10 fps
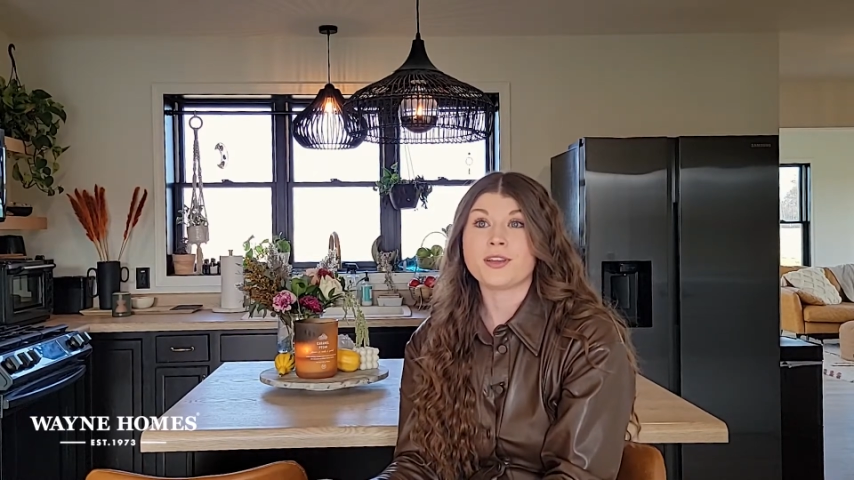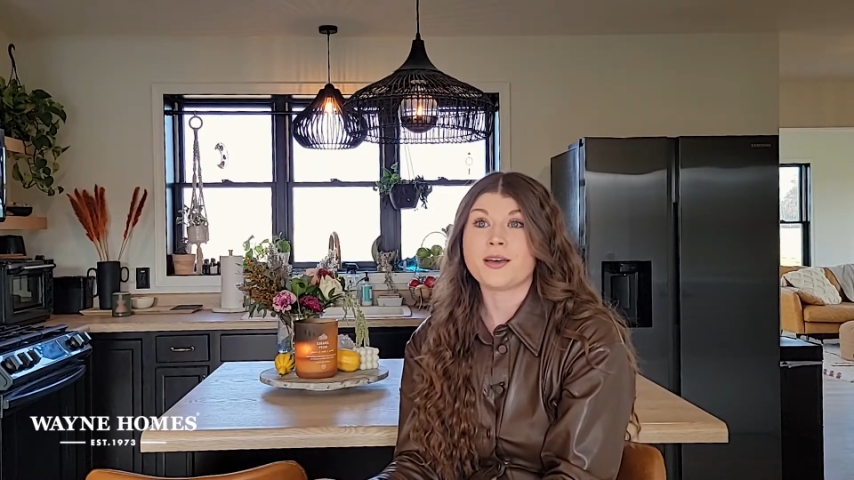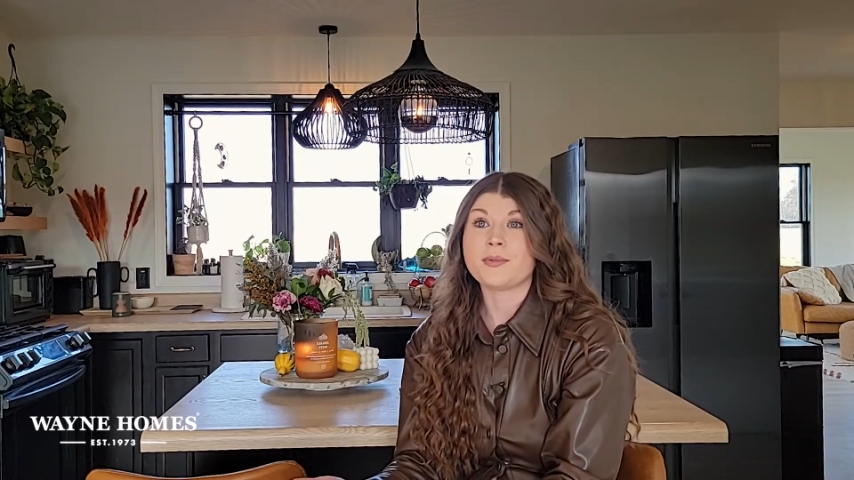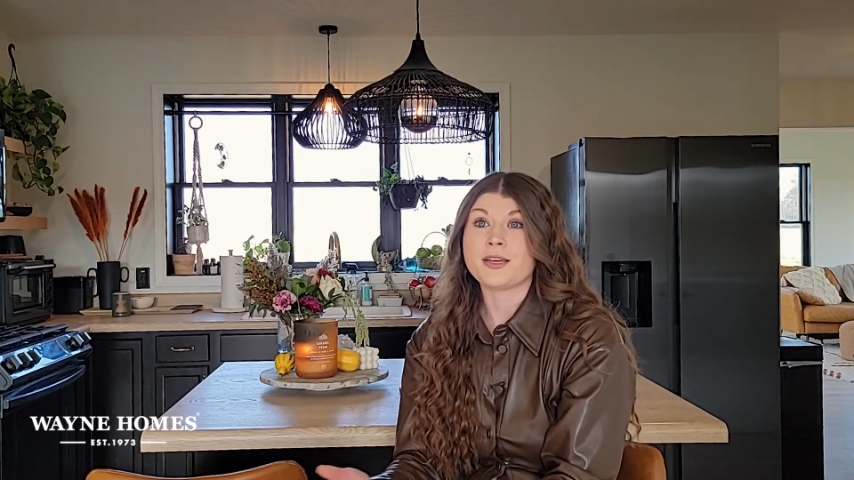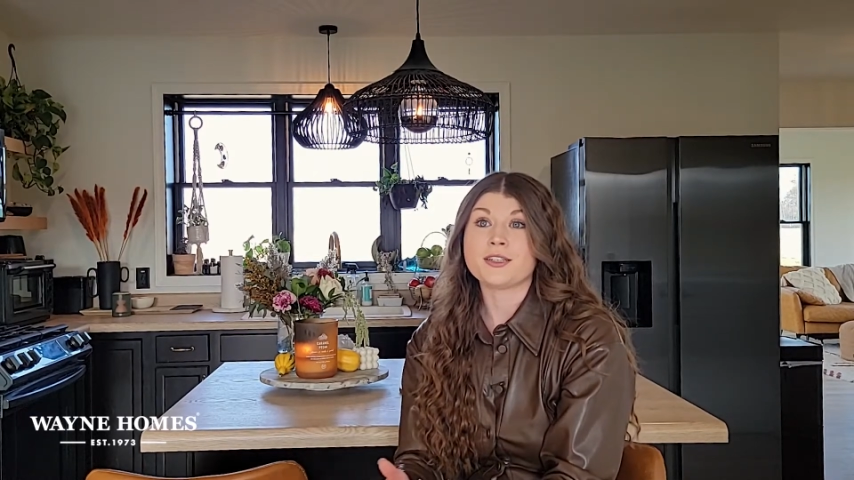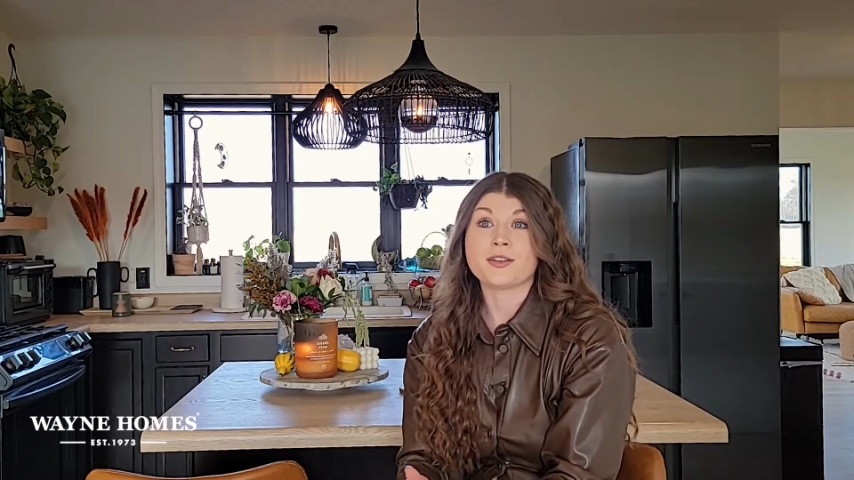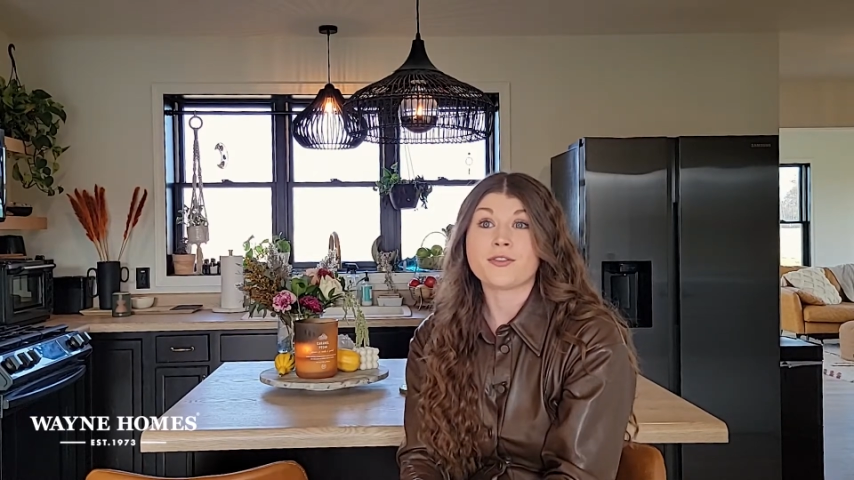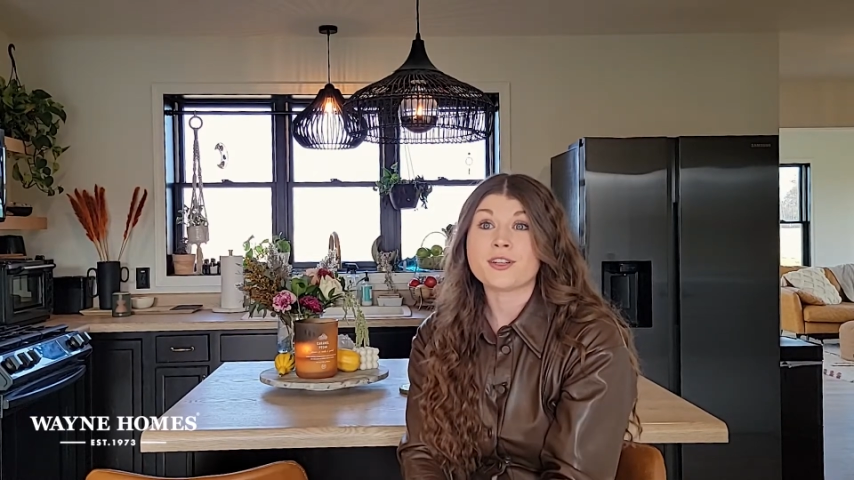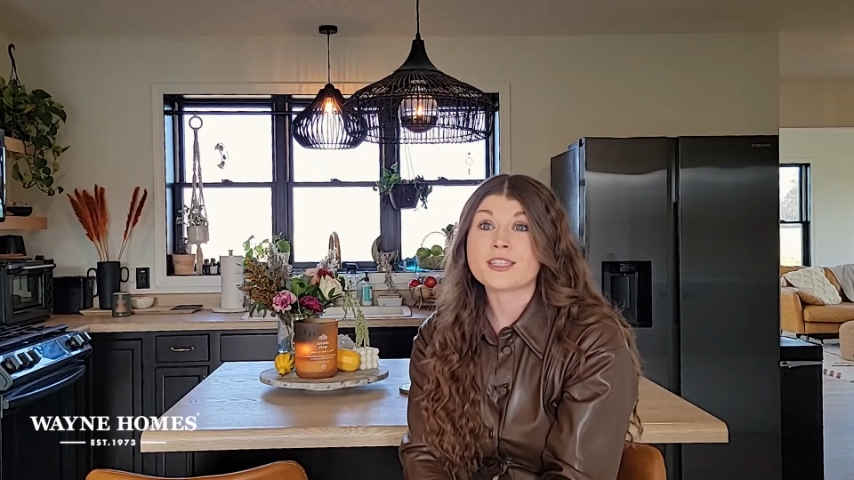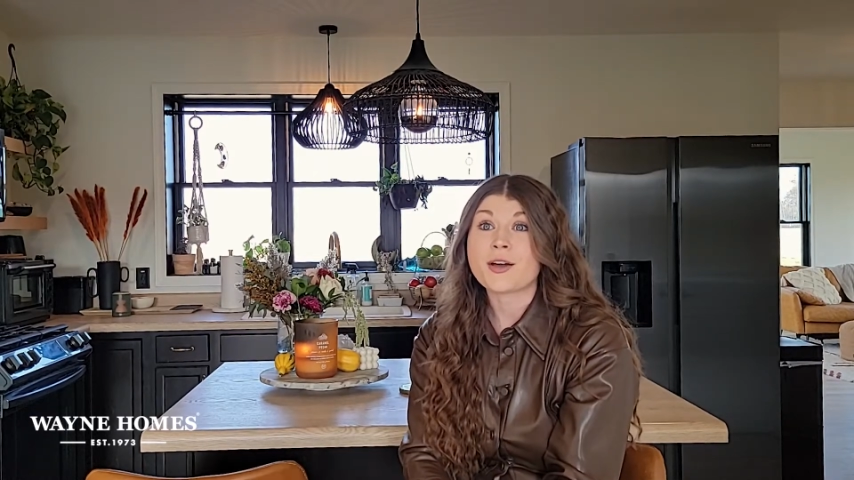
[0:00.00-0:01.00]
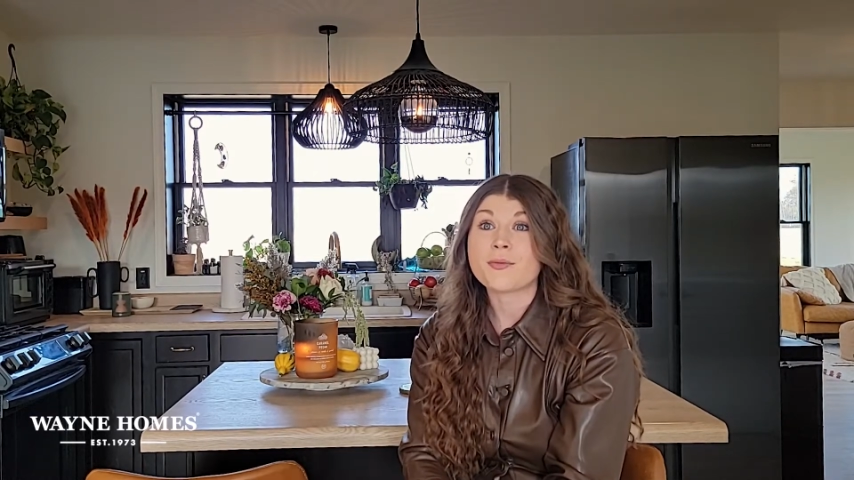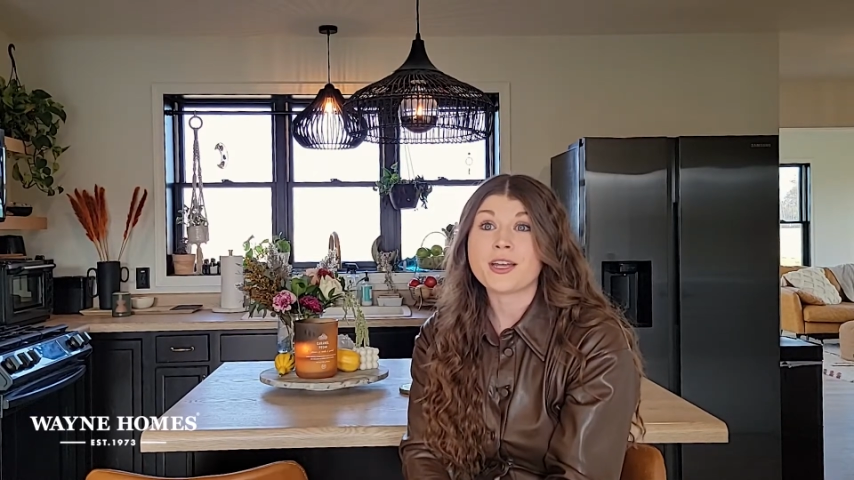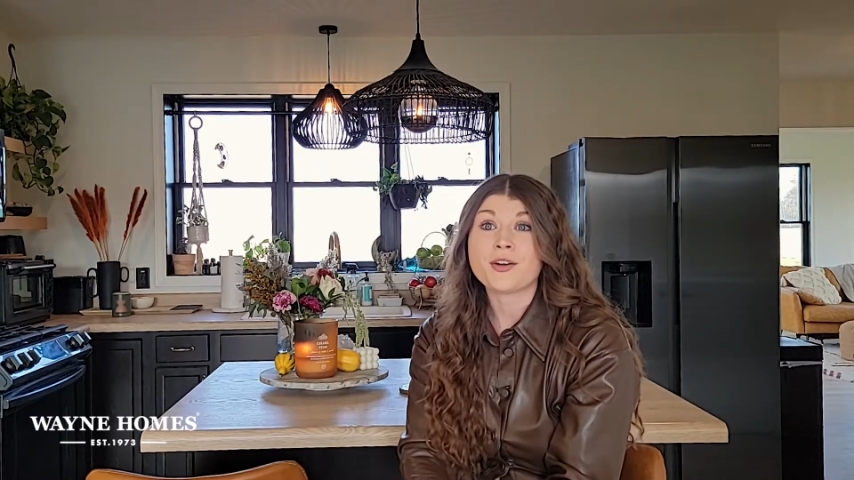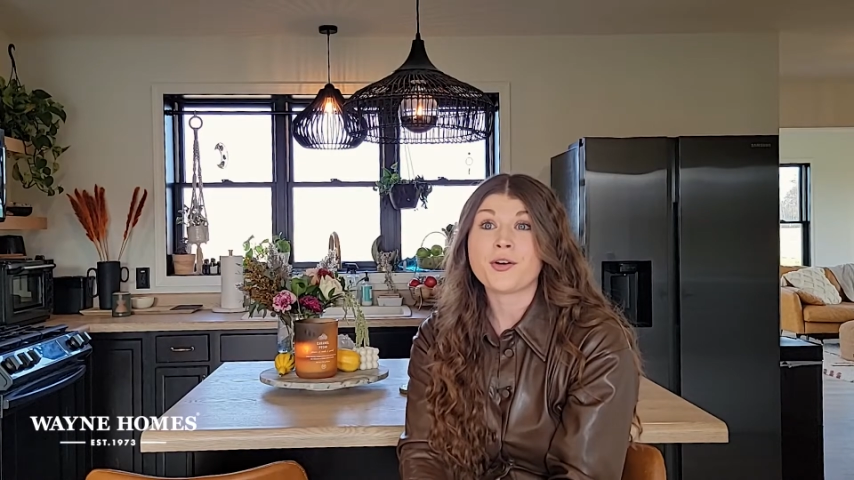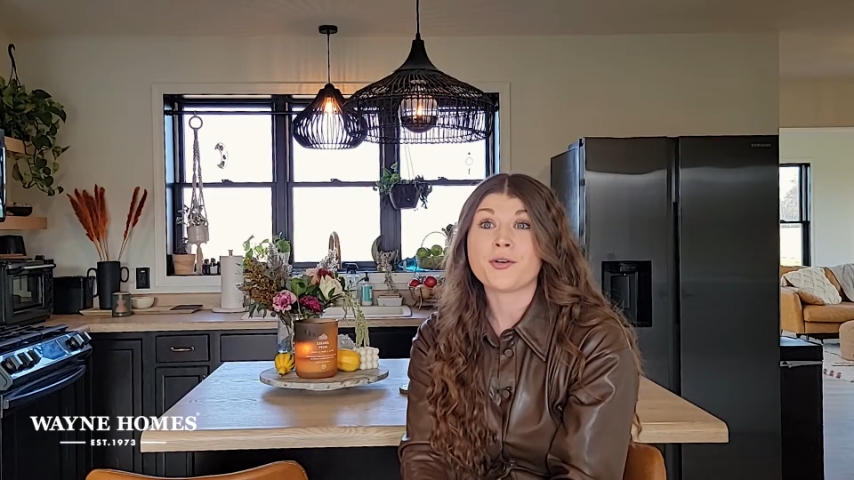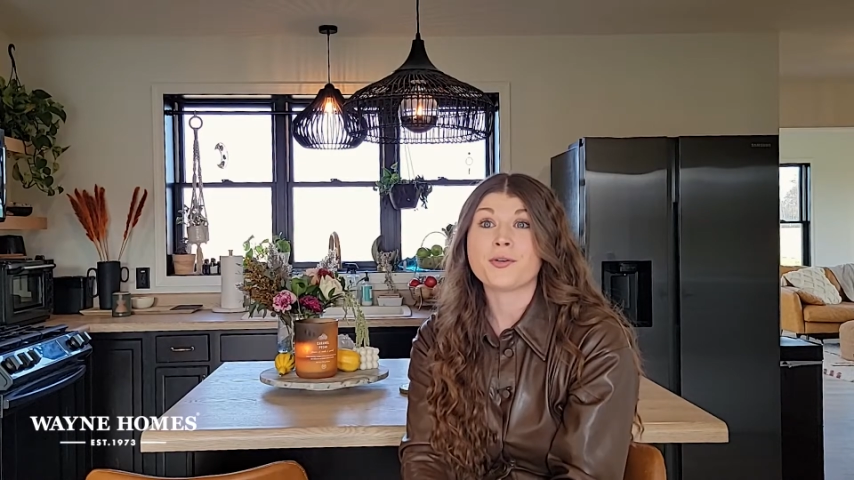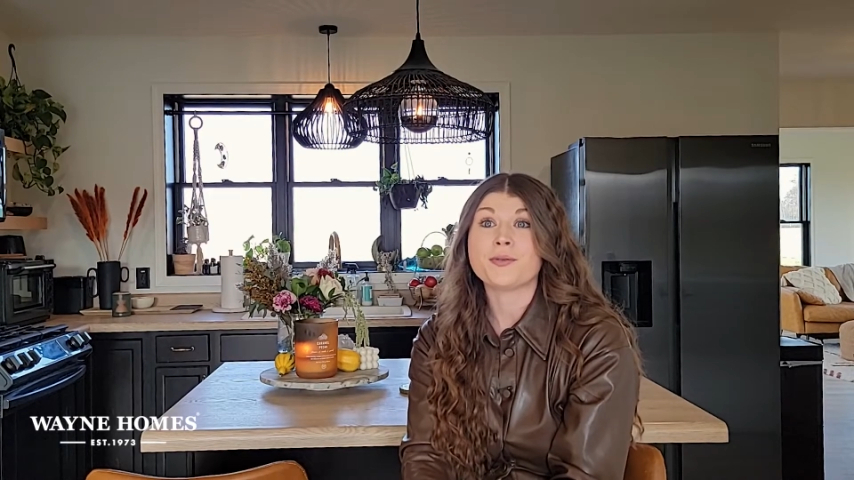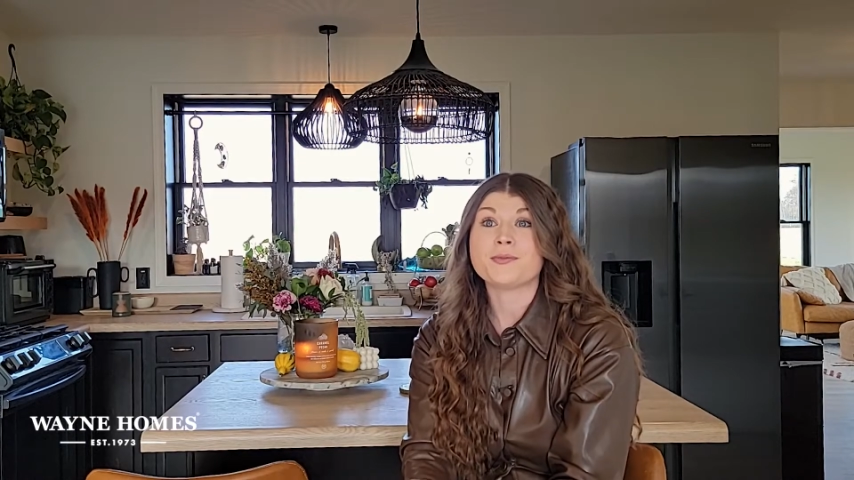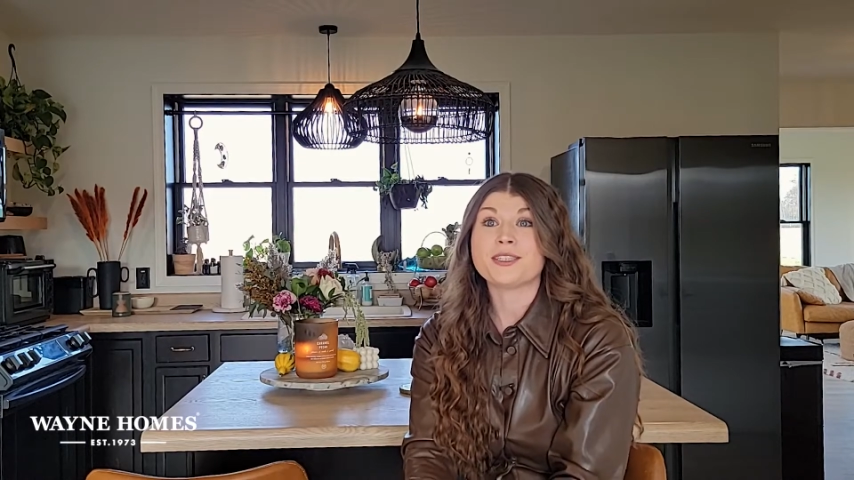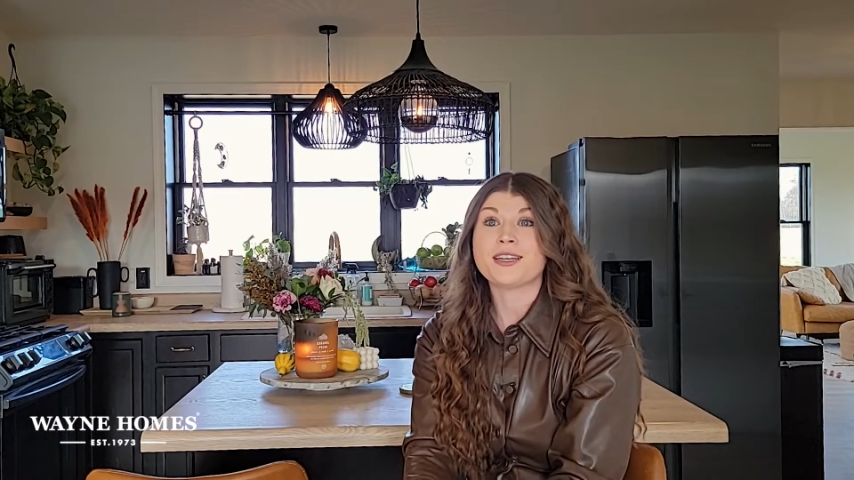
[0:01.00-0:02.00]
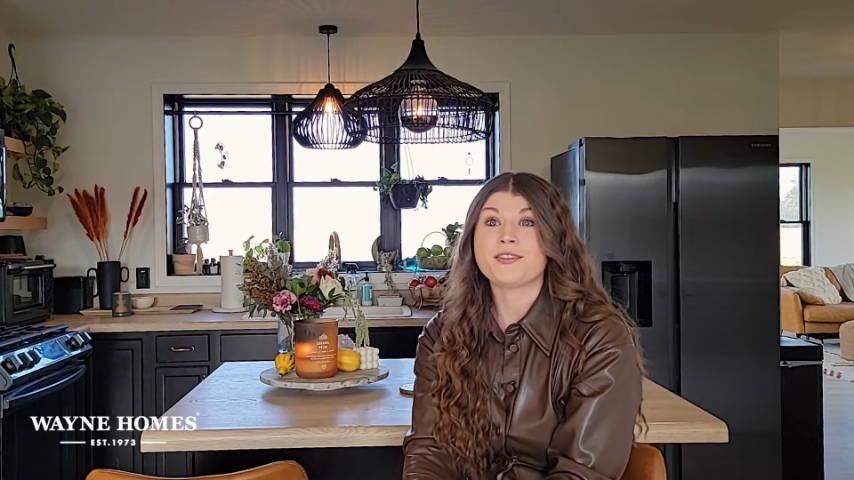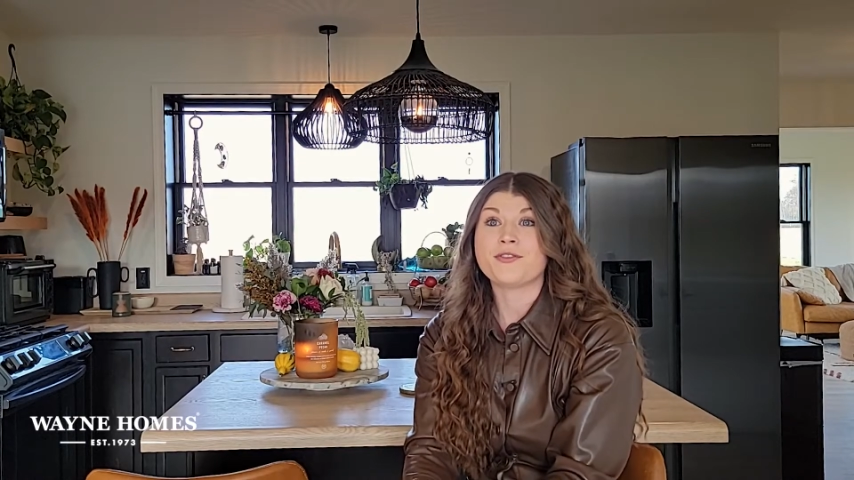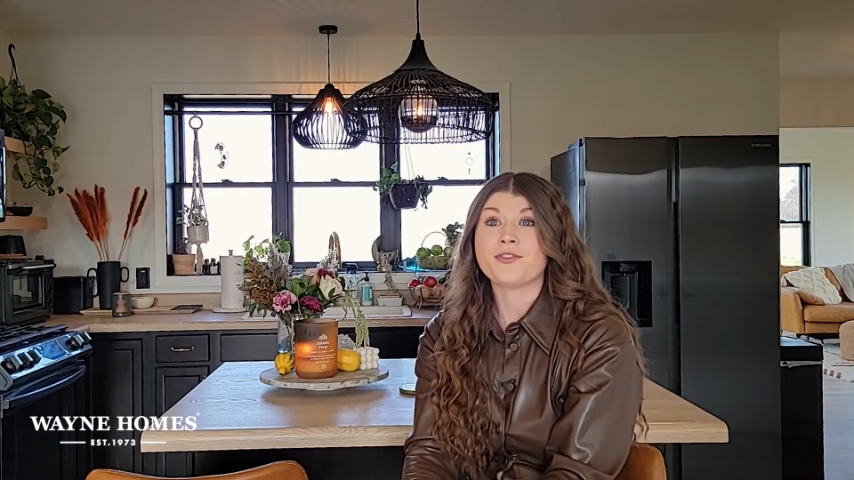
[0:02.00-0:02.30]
that make a difference at Wayne Homes and